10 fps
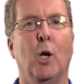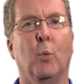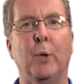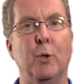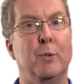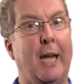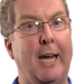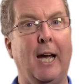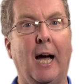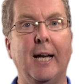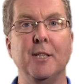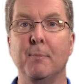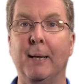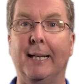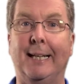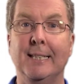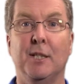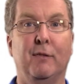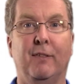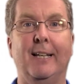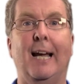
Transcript: We use AI to make it easy to find